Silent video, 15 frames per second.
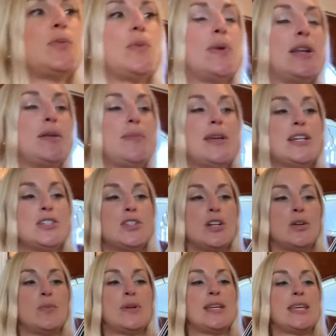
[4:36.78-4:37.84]
wanna make
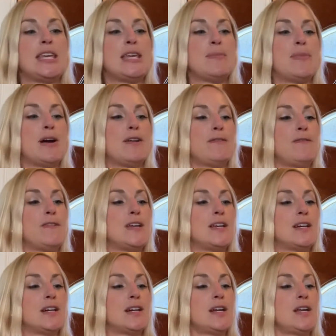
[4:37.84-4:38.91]
sure we keep our
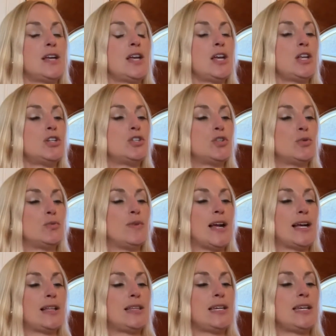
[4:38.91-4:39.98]
finger
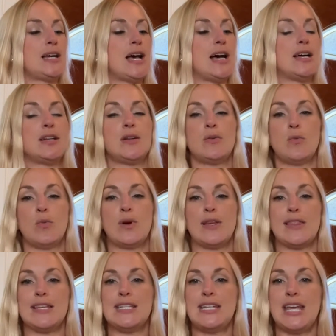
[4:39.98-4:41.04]
directly on where
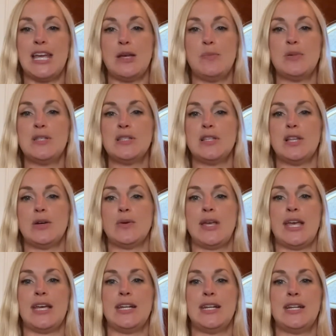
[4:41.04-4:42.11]
the tape is
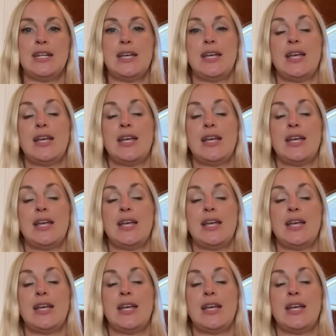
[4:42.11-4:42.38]
located.